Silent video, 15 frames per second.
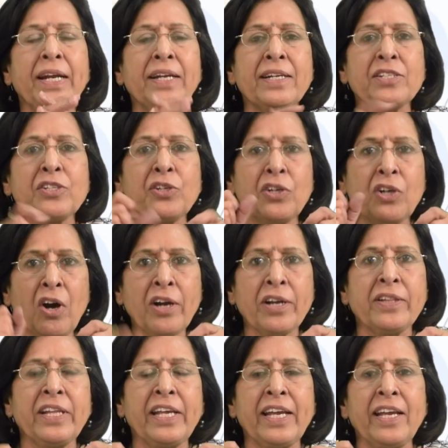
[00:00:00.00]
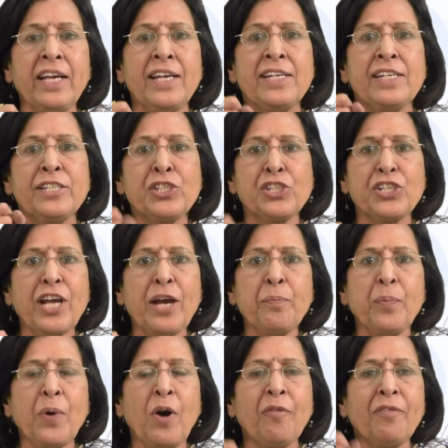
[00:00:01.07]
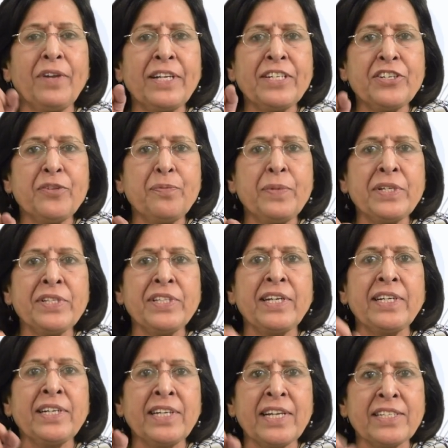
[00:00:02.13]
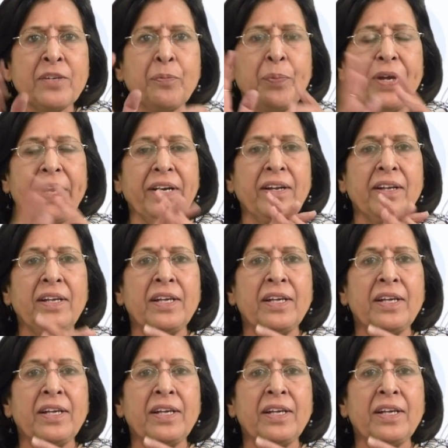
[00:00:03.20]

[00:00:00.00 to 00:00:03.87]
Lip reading: it has got the stamp of legitimacy that it has appeared.